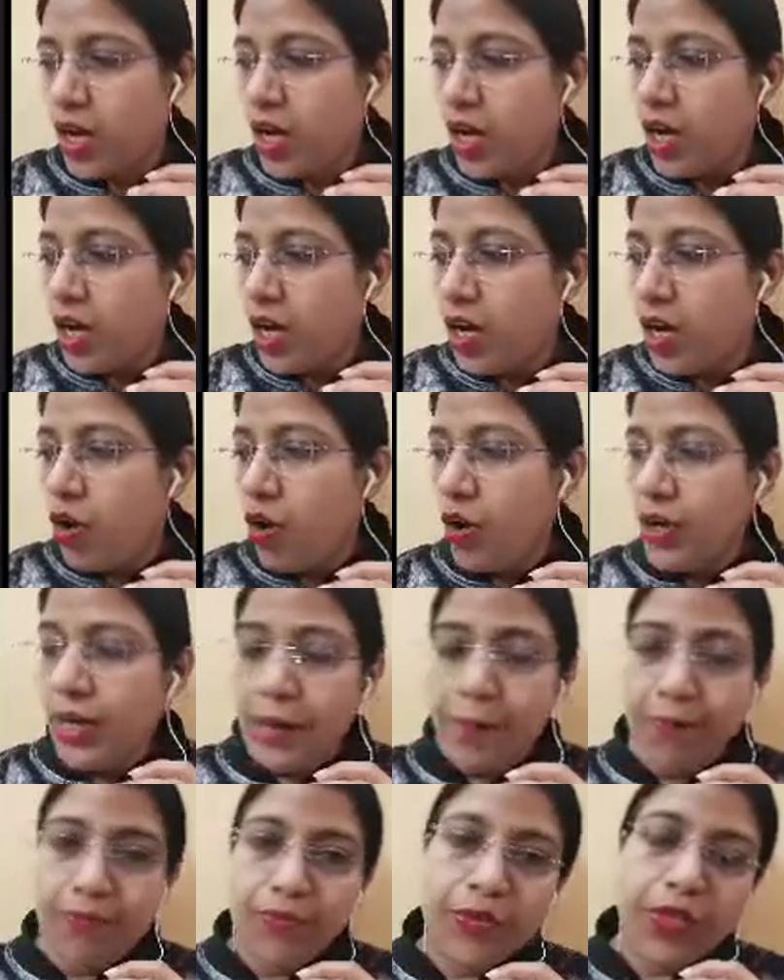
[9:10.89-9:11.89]
Okay,
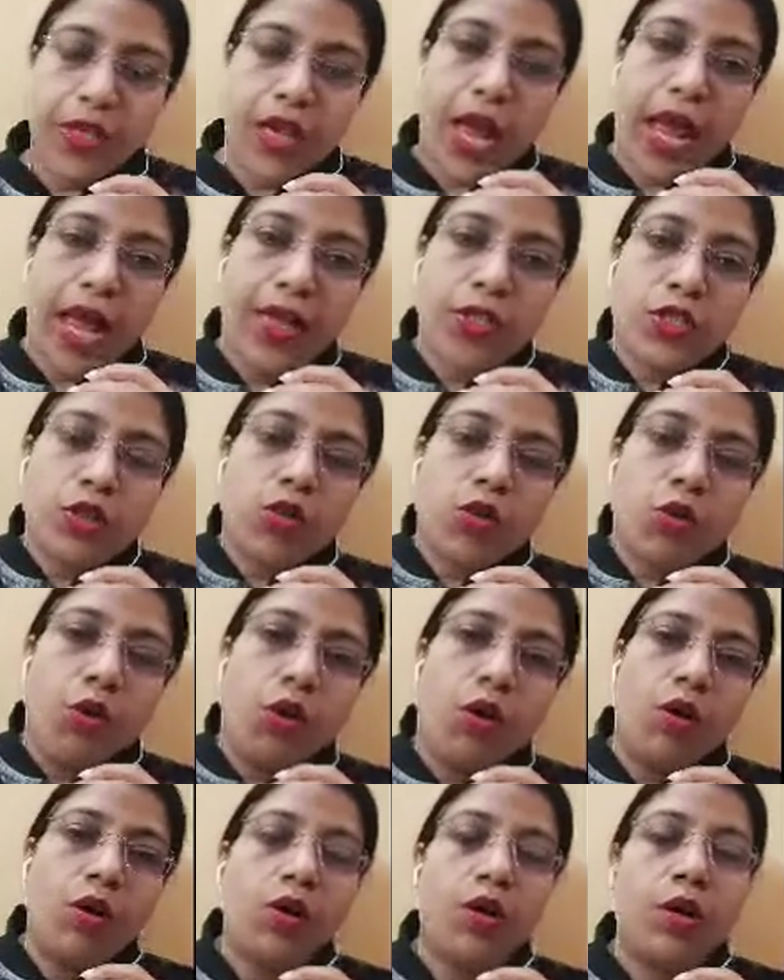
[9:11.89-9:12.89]
and so
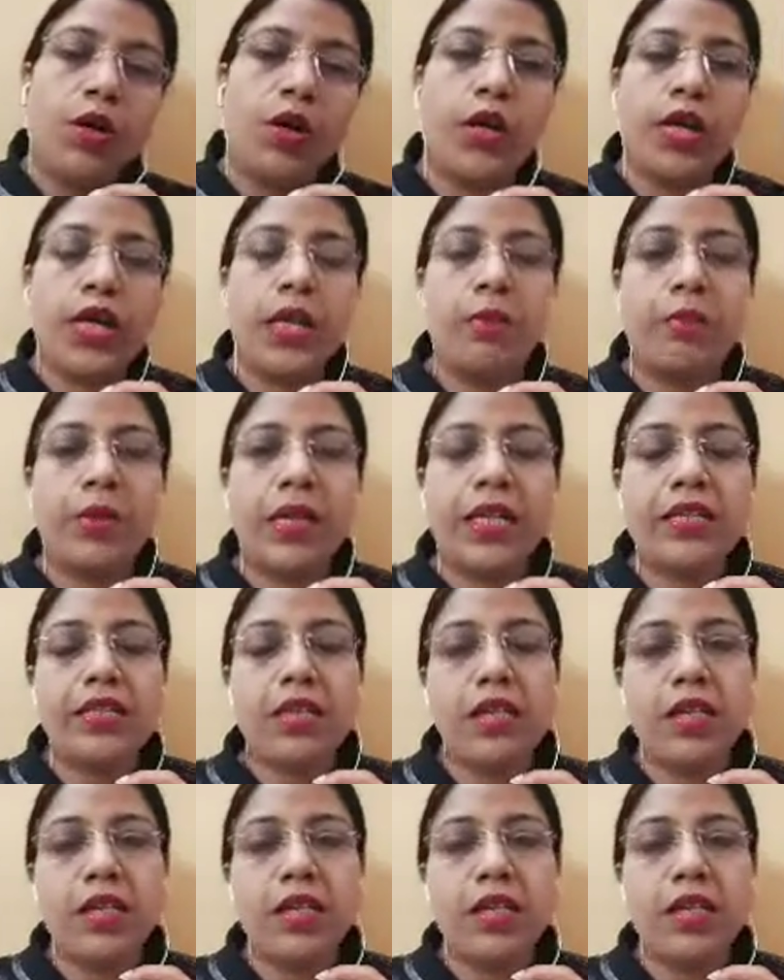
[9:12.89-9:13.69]
he meets his